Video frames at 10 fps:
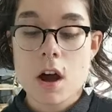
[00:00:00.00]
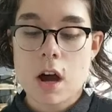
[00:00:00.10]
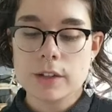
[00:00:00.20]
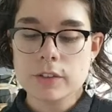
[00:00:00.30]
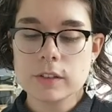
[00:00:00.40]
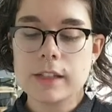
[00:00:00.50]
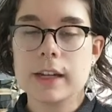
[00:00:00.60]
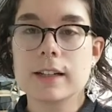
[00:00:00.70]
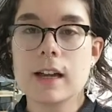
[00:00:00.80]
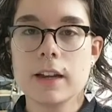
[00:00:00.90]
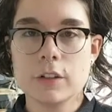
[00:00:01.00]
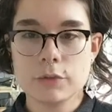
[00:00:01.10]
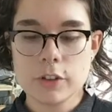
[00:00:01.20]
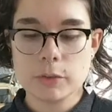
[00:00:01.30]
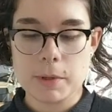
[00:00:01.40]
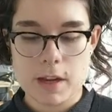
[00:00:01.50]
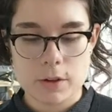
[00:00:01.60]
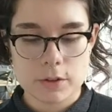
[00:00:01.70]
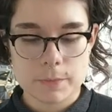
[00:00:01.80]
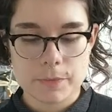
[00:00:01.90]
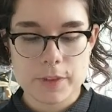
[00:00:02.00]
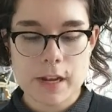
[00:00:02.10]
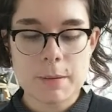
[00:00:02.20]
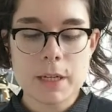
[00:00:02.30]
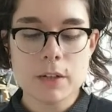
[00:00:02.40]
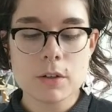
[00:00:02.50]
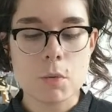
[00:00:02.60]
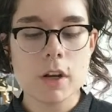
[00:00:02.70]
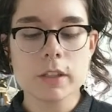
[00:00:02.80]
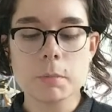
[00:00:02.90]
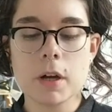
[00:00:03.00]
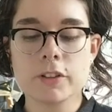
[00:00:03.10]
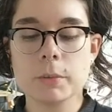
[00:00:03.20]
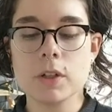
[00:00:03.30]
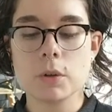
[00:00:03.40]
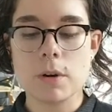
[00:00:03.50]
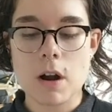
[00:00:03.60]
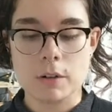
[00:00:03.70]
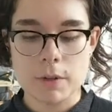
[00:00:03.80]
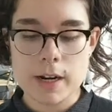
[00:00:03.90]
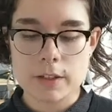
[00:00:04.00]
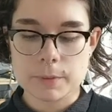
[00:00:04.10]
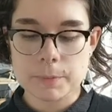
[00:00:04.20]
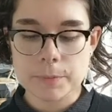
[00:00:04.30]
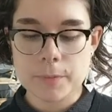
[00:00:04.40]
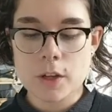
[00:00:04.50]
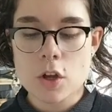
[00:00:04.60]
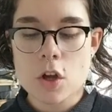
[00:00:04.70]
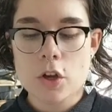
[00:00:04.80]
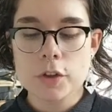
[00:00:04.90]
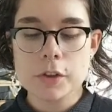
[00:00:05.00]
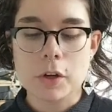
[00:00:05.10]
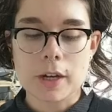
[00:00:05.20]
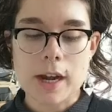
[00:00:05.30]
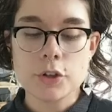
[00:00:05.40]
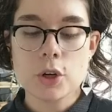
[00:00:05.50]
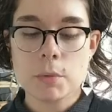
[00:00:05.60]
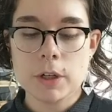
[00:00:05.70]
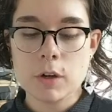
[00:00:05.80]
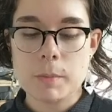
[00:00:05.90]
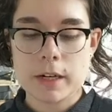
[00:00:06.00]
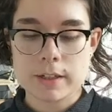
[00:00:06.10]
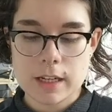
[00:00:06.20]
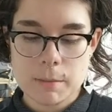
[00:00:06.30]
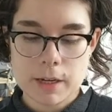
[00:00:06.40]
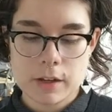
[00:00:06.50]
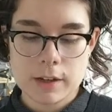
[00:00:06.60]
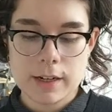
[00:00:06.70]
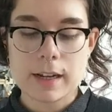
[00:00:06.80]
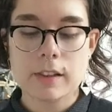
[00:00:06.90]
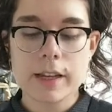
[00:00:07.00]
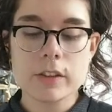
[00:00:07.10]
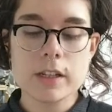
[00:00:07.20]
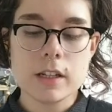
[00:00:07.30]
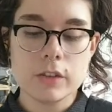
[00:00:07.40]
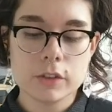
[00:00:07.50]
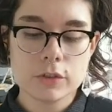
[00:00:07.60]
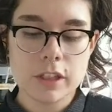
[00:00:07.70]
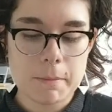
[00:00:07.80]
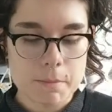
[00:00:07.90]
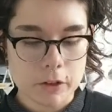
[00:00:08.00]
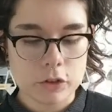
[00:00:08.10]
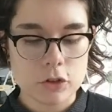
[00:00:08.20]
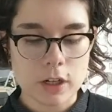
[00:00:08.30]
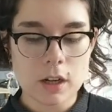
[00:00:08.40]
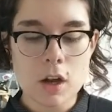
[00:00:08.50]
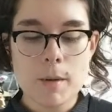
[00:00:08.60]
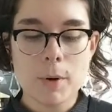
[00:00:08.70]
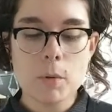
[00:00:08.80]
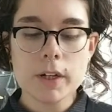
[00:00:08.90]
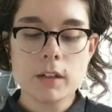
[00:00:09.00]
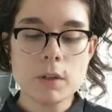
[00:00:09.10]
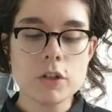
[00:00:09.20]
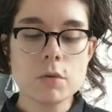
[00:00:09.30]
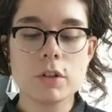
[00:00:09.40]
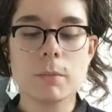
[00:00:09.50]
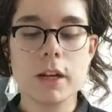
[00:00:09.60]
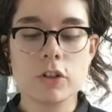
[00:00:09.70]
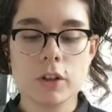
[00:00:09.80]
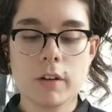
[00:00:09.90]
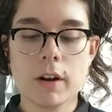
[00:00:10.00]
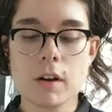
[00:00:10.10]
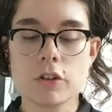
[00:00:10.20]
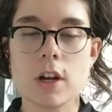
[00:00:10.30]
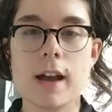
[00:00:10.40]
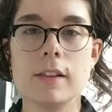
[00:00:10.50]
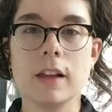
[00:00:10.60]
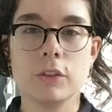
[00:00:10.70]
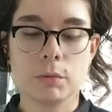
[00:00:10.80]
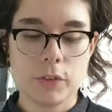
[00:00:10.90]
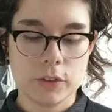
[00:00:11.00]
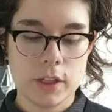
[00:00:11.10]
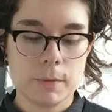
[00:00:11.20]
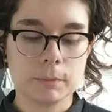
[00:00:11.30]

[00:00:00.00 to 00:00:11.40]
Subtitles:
Honestly, it kind of freaks me out. I mean, what could possibly go wrong, right? Look, I don't want to go back to email, and I like the ease of team messaging, but what can we do to make sharing on chat less risky?